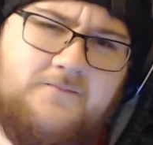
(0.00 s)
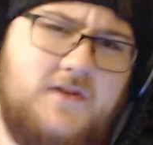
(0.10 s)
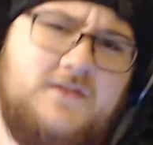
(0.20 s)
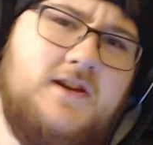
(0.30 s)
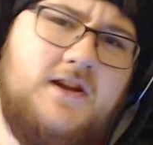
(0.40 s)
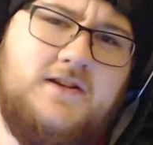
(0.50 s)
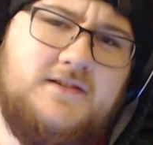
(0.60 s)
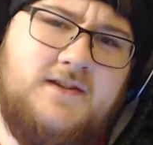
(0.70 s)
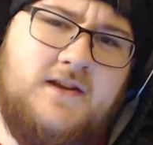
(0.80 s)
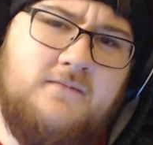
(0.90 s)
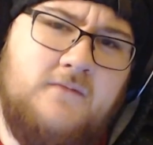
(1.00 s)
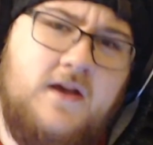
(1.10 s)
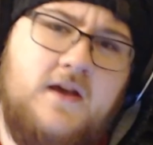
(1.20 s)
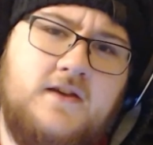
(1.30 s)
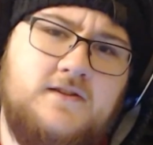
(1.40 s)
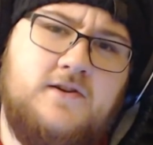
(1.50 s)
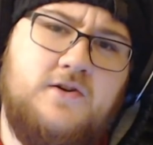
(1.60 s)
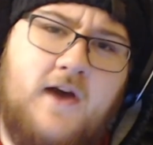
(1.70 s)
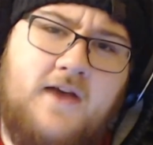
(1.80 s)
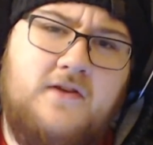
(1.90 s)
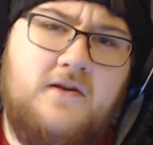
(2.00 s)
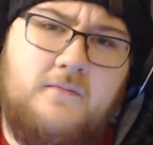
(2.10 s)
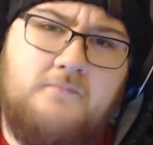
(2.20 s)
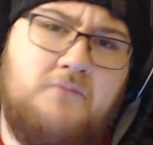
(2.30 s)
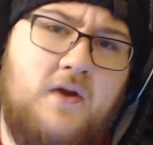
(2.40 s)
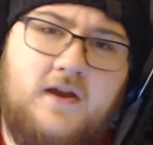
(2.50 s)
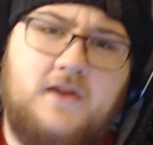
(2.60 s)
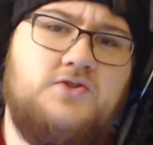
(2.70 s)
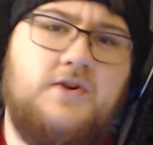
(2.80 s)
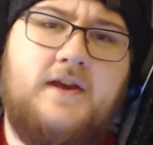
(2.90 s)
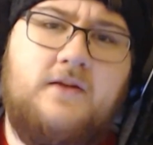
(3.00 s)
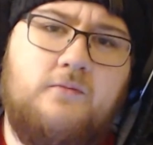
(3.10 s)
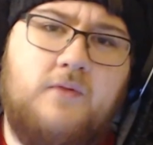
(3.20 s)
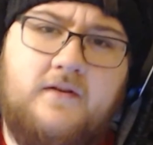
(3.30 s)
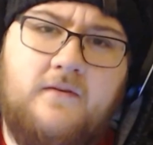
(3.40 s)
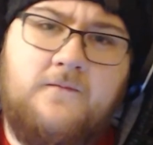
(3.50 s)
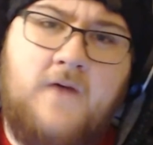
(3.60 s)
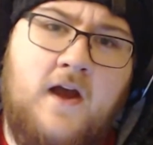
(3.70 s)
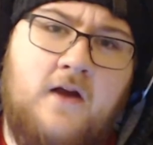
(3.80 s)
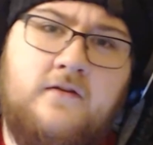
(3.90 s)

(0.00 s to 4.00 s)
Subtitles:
not a good scene. So I think bringing in Draken will bring some fire,